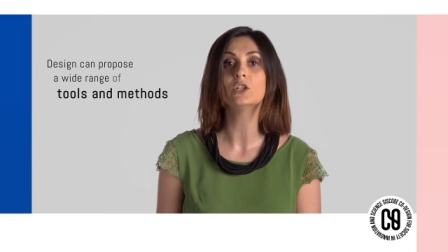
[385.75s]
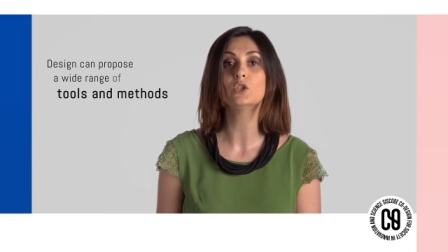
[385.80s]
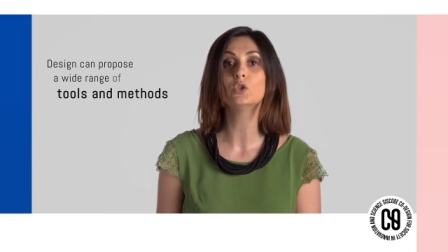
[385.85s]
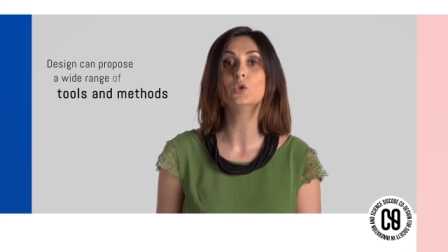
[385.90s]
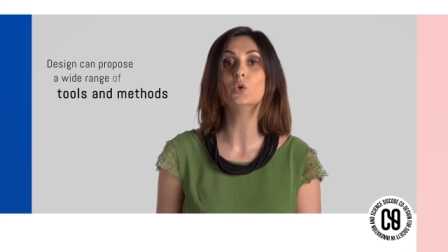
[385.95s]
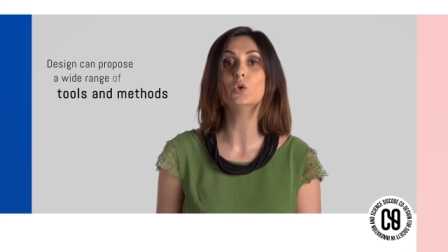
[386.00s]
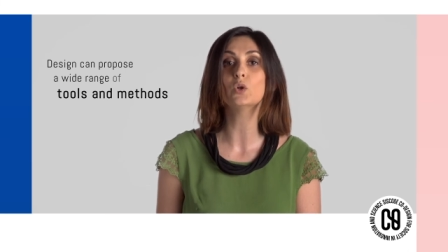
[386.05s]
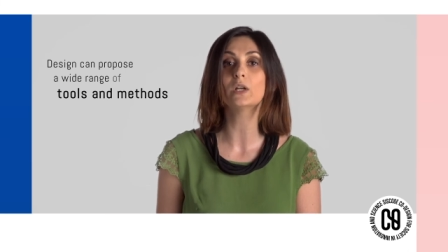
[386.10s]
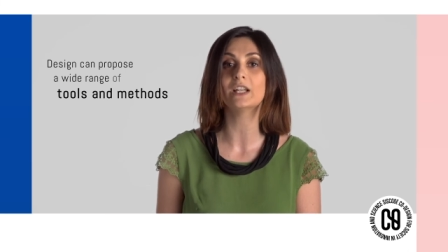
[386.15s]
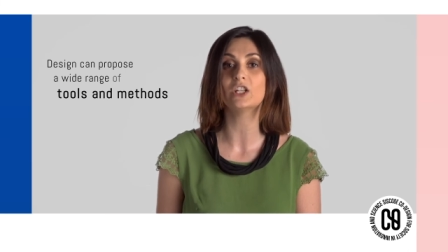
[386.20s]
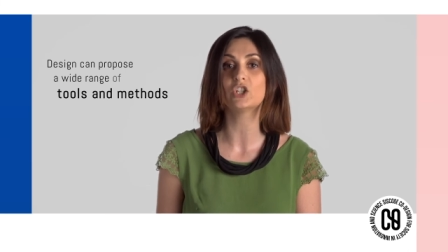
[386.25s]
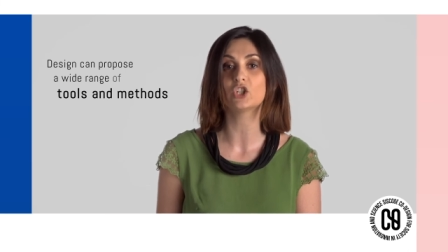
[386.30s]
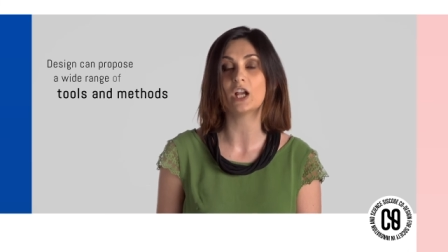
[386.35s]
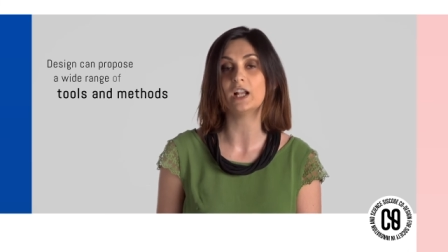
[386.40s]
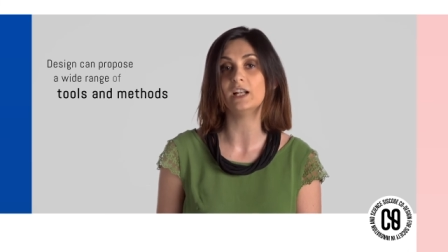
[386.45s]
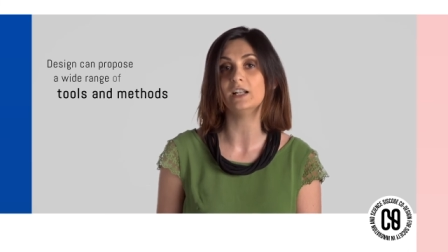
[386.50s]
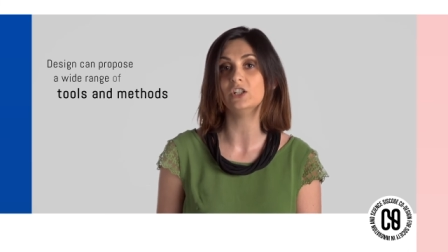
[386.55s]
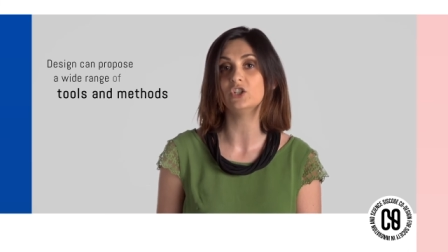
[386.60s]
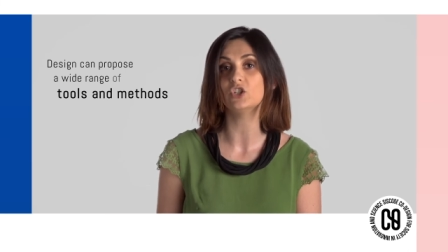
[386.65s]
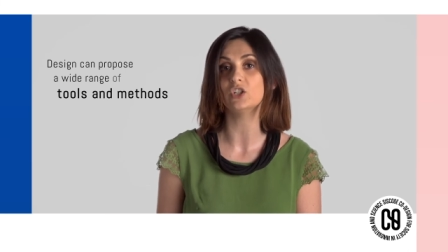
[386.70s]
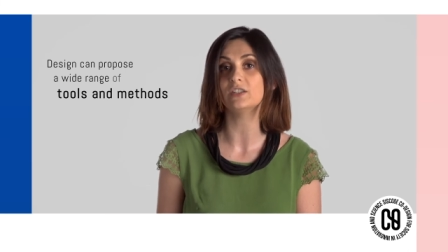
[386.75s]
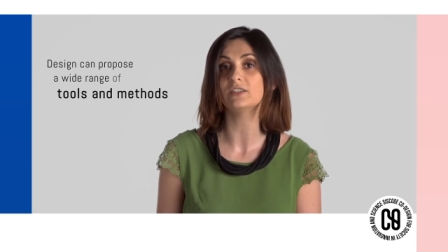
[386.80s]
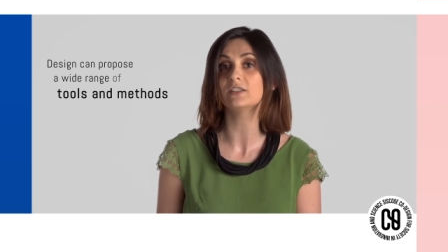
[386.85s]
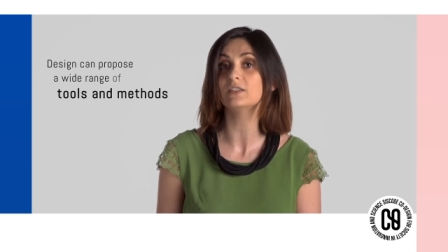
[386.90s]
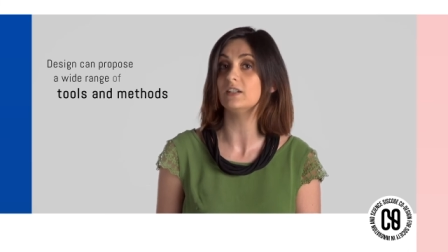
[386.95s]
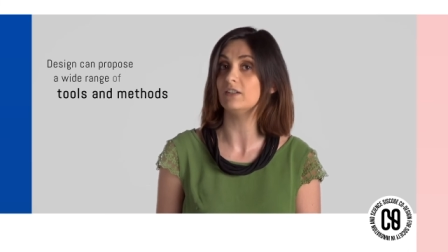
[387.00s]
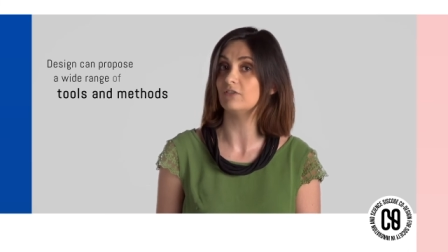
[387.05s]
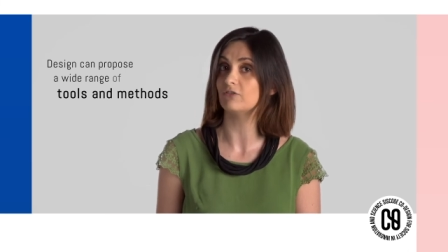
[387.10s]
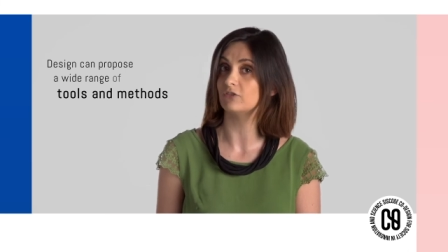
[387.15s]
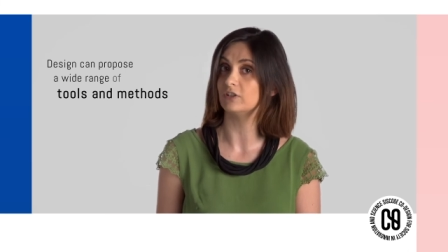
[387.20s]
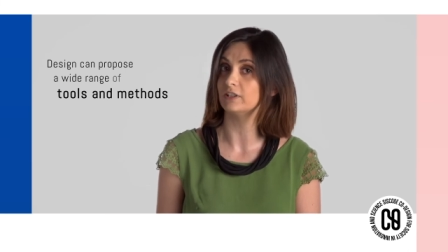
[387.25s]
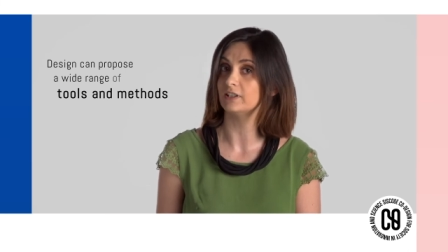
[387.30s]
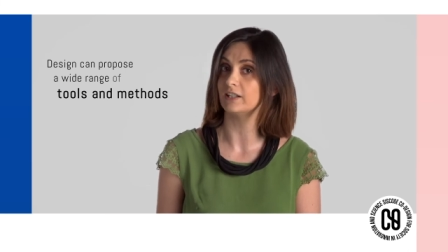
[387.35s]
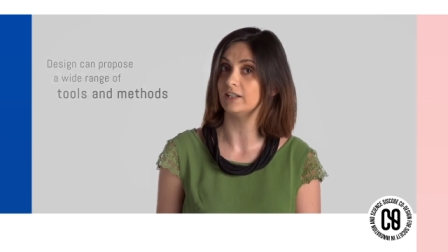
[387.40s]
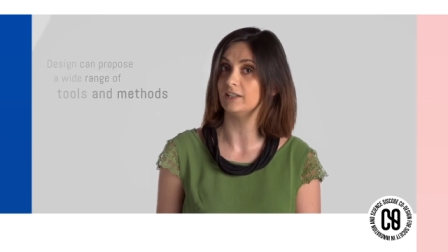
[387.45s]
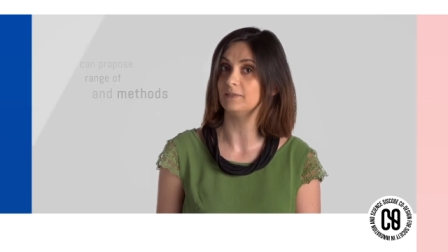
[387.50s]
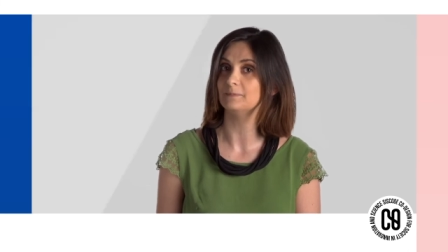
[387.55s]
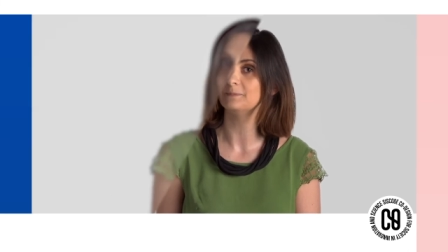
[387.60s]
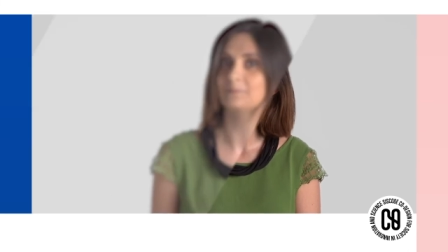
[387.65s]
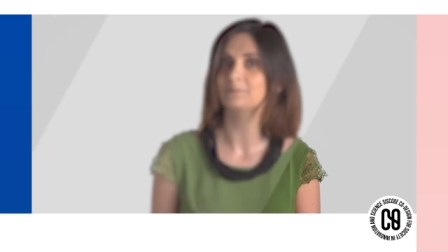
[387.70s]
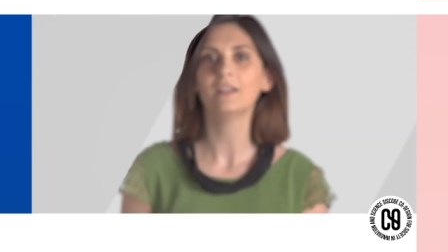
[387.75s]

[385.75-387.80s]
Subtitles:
to look at challenges differently.